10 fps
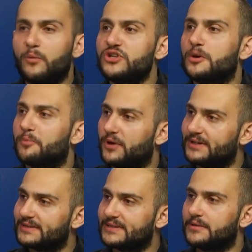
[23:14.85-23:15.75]
which
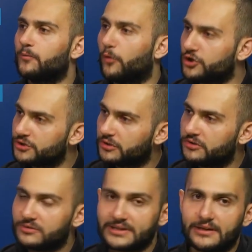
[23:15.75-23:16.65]
operating system version you're
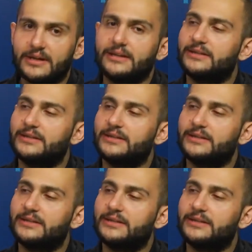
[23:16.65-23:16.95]
using,